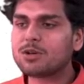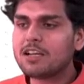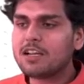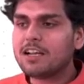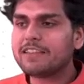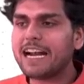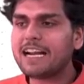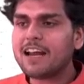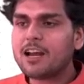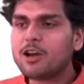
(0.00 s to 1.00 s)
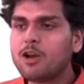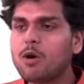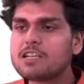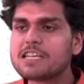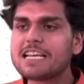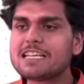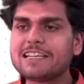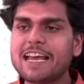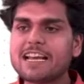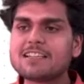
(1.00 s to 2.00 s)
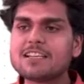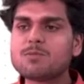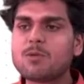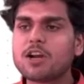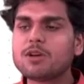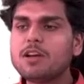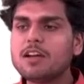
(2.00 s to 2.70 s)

that Node.js takes this module,